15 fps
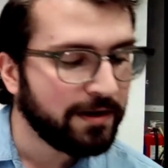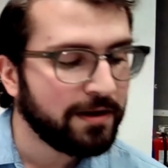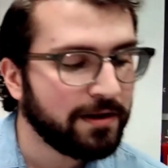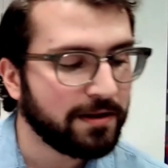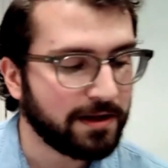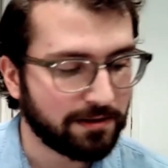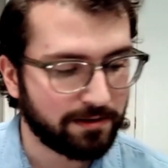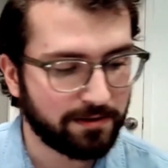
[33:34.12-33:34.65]

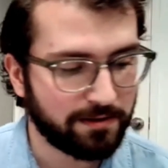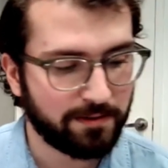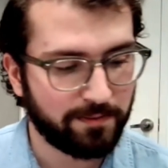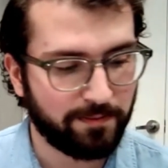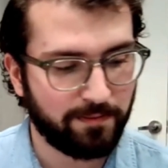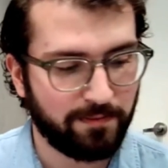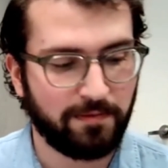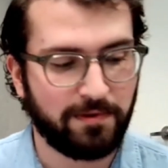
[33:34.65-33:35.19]
the other
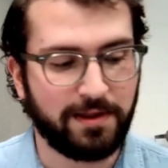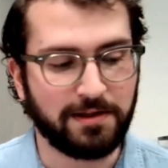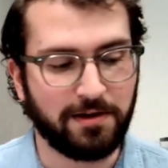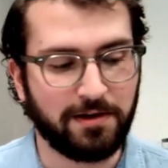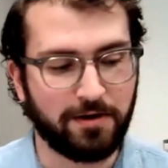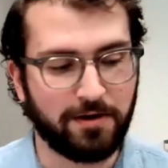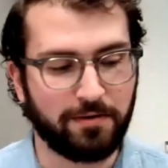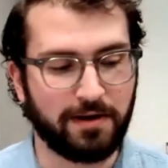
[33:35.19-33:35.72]
thing to
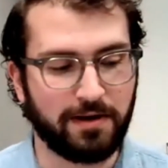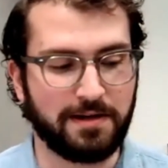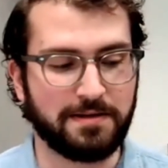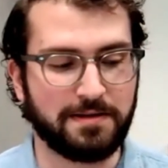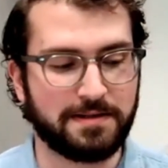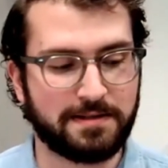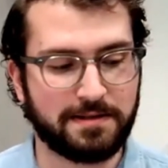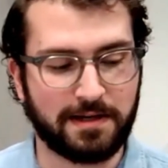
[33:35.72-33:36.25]
note
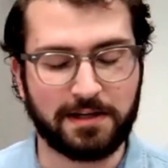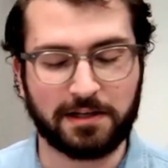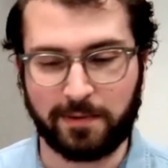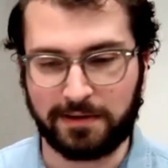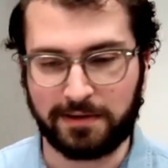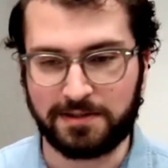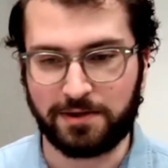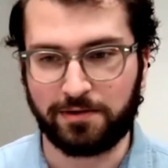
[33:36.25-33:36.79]
is, I talked about
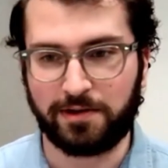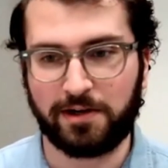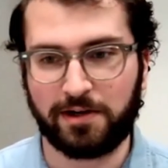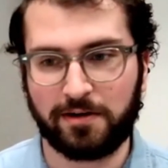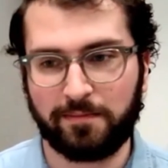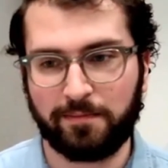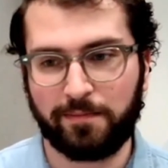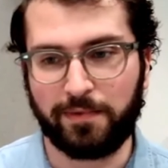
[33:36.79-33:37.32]
this
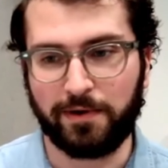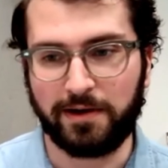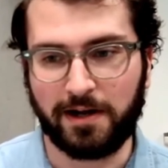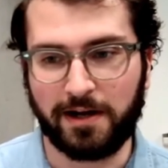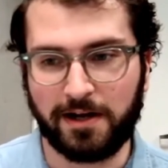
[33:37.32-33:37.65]
earlier, but